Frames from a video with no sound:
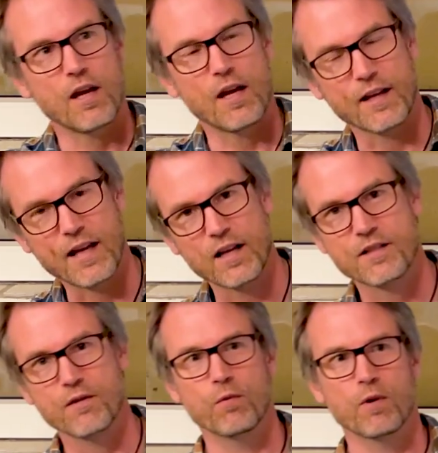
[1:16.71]
and
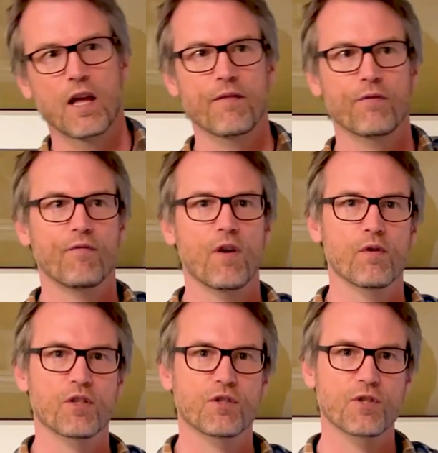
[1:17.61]
Galaxy will have a
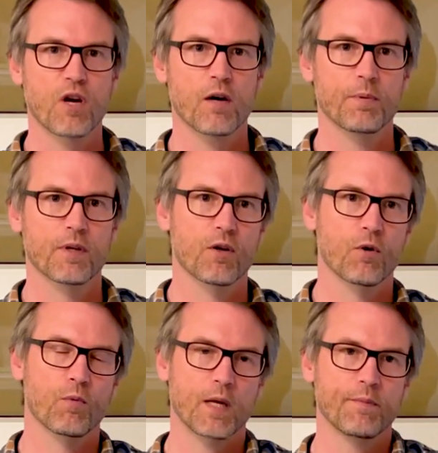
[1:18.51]
very sharp
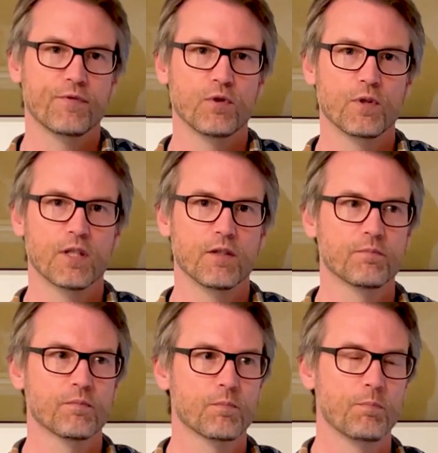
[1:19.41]
grapefruity
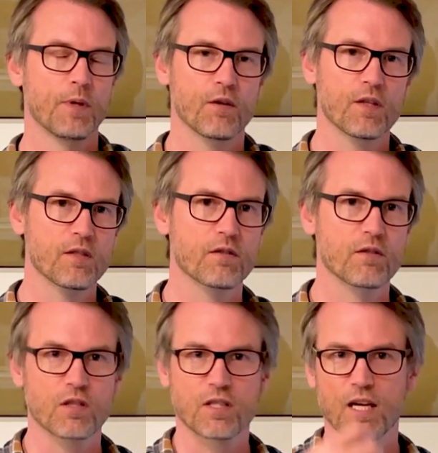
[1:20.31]
bitterness,
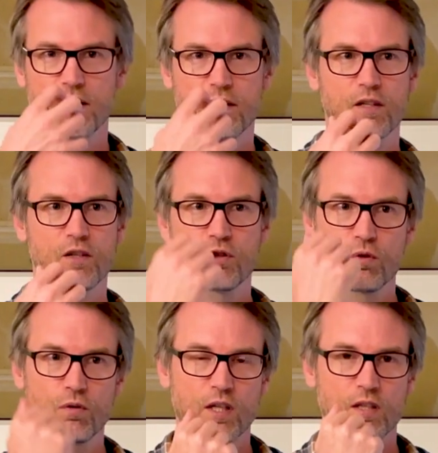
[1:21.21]
just like
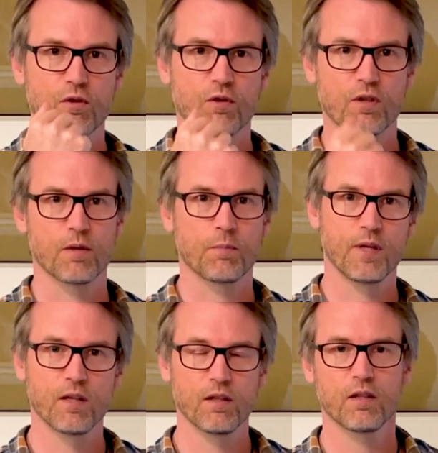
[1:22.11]
chewing into the
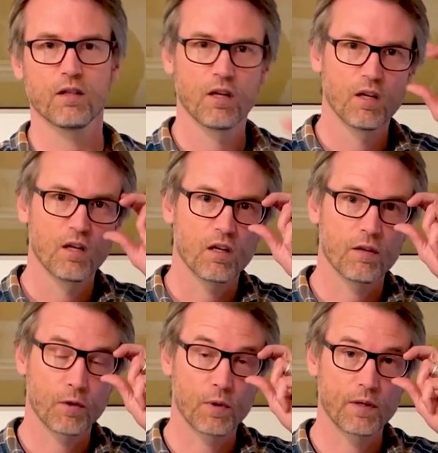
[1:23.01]
peel
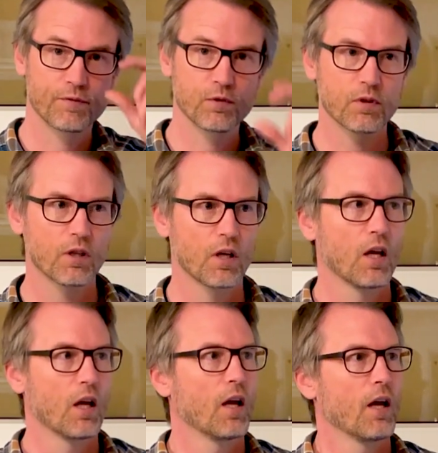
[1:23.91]
of a grapefruit,
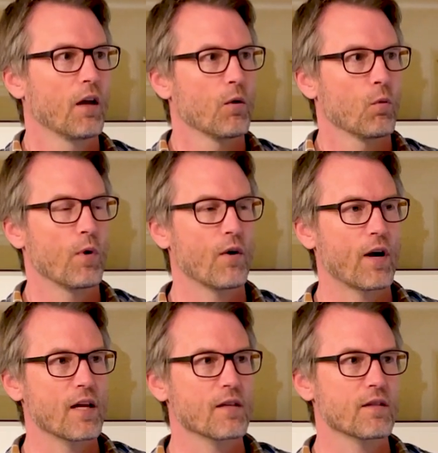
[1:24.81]

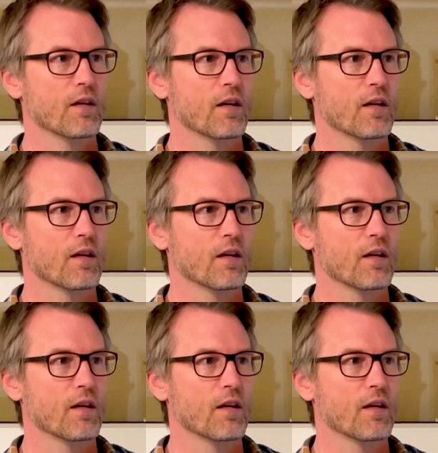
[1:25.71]
whereas